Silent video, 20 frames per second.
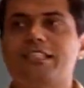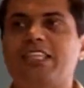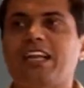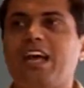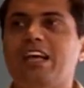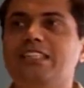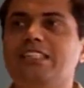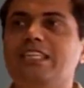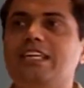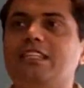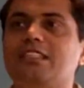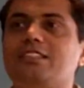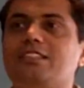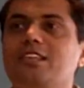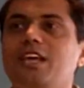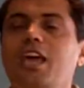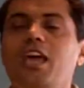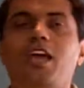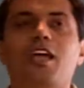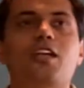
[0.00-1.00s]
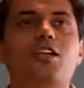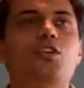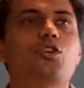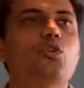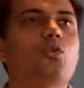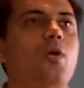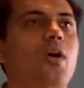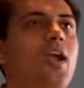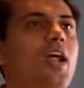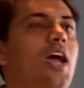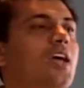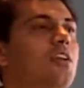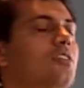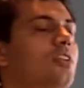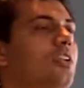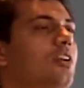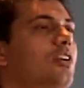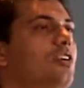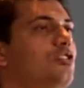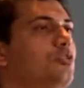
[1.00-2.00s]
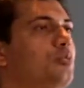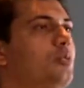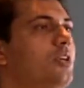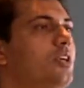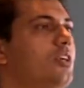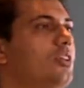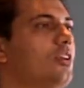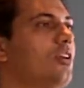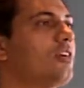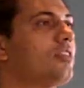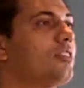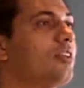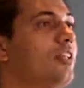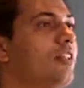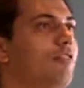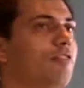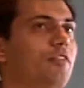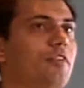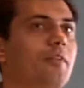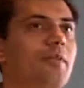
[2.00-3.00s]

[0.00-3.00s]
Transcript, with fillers: transient state, you are actually your spirit yourself.